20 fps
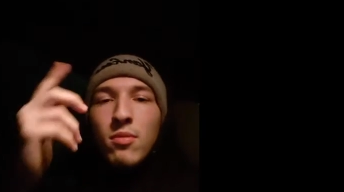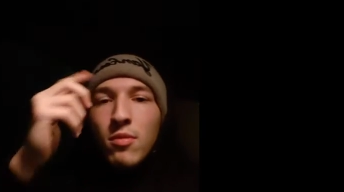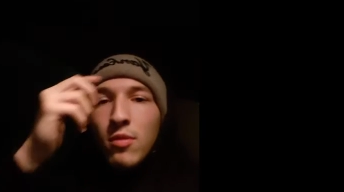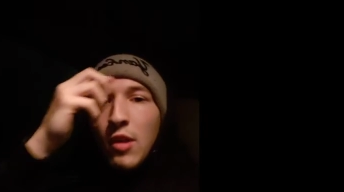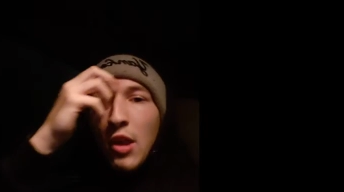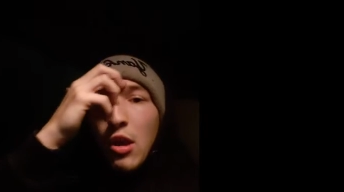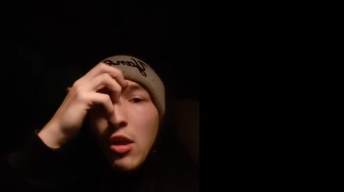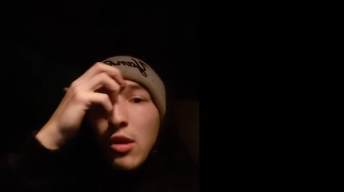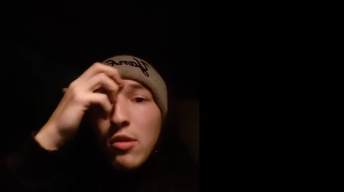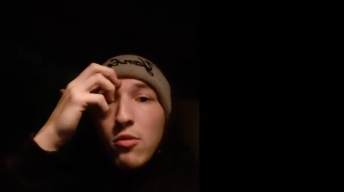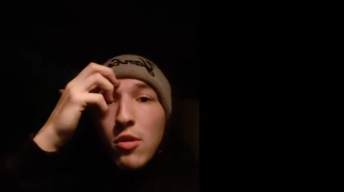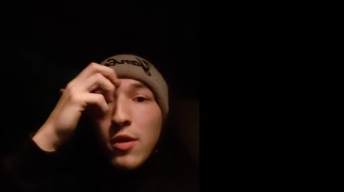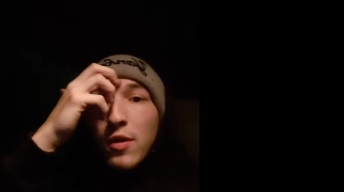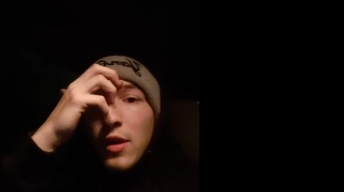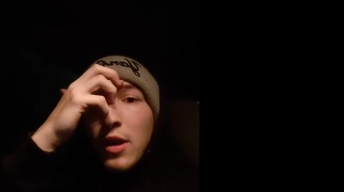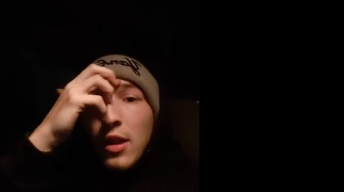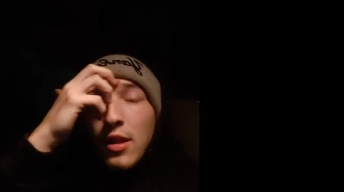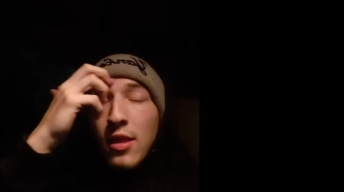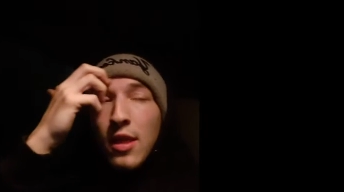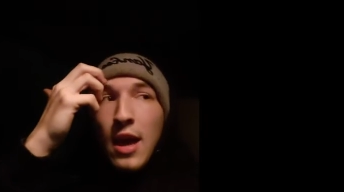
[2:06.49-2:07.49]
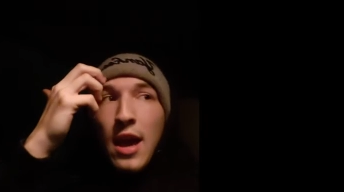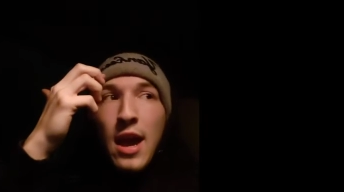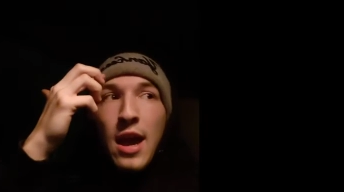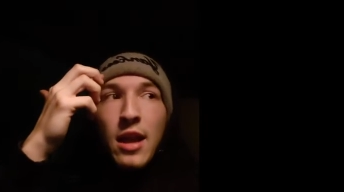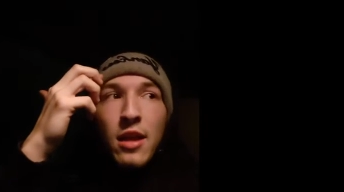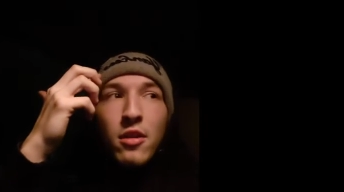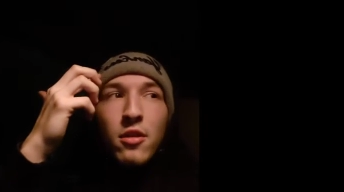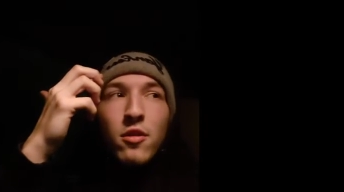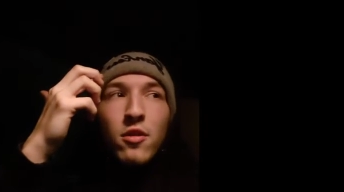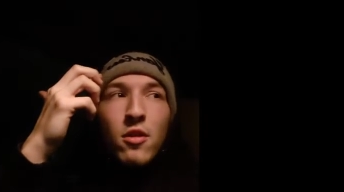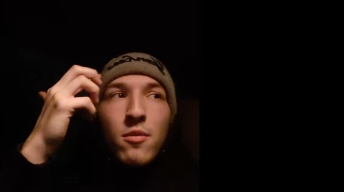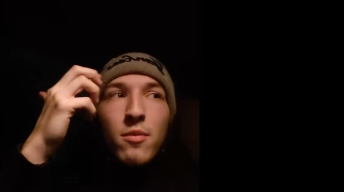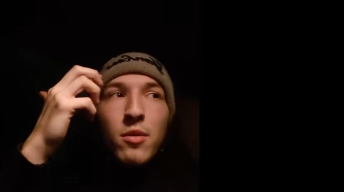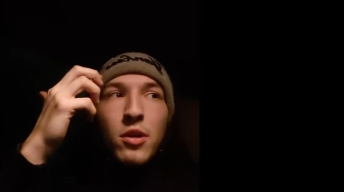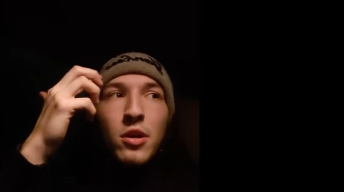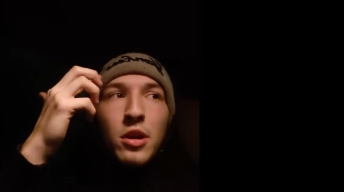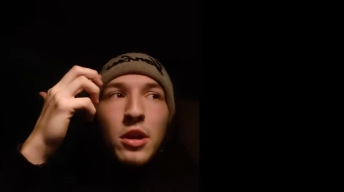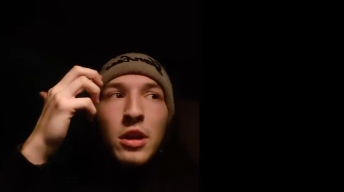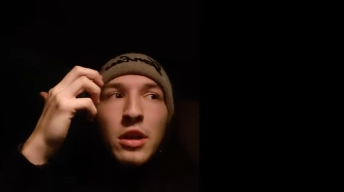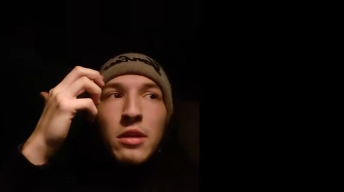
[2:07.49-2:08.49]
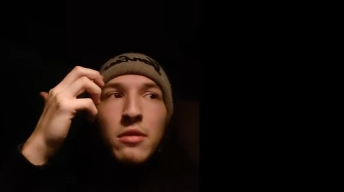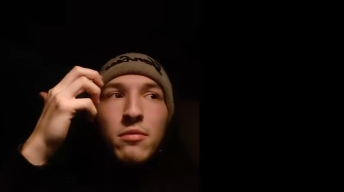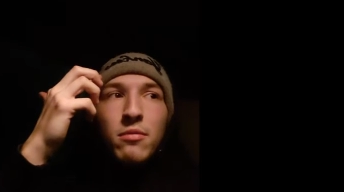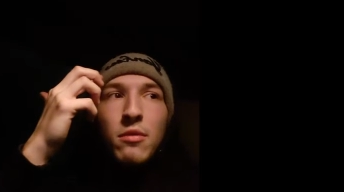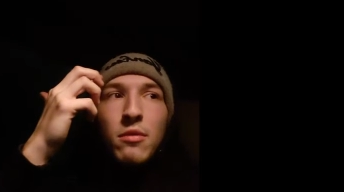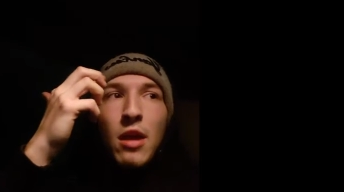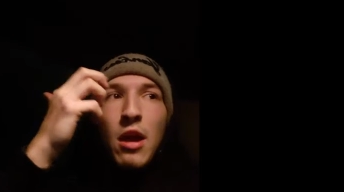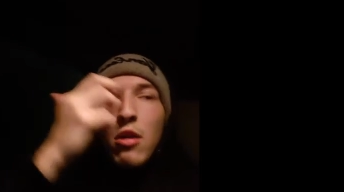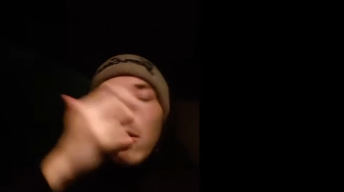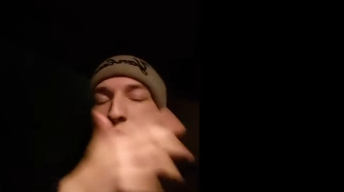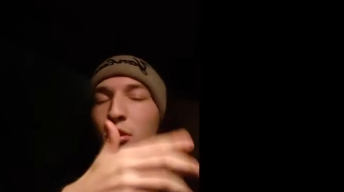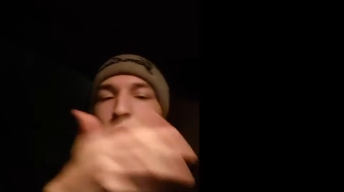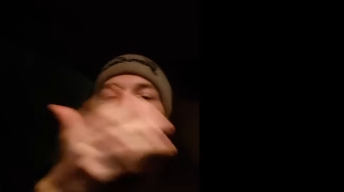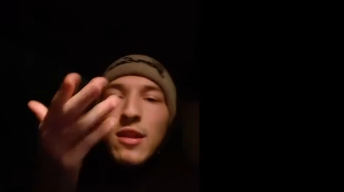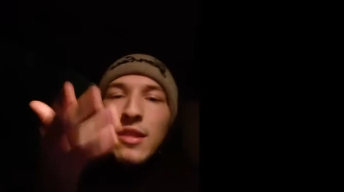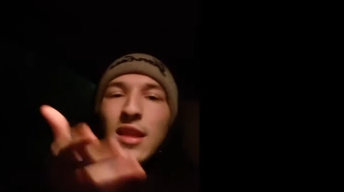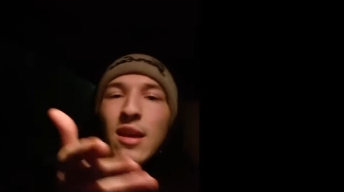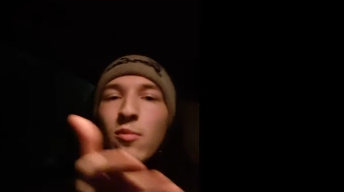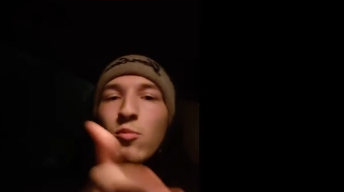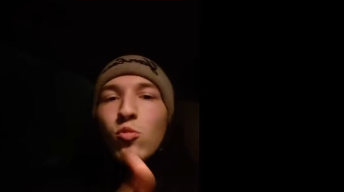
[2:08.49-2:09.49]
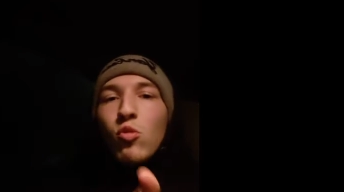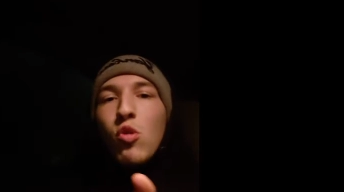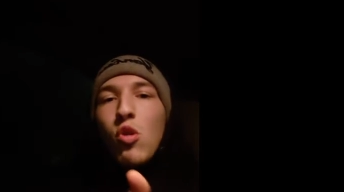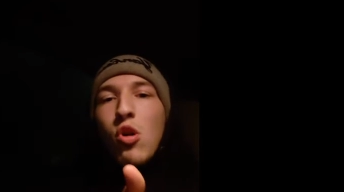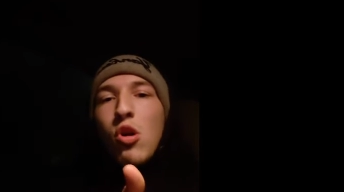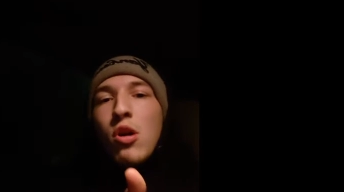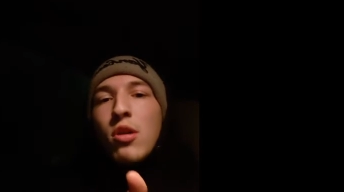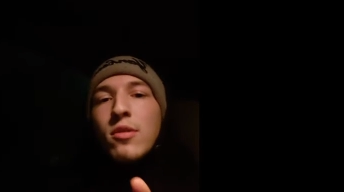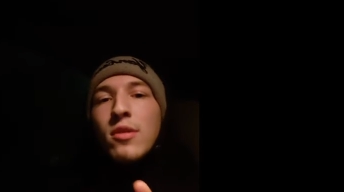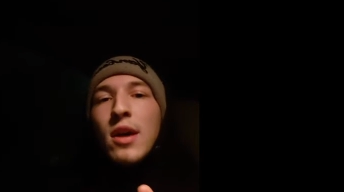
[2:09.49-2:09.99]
dealing with it, that somebody else did them wrong,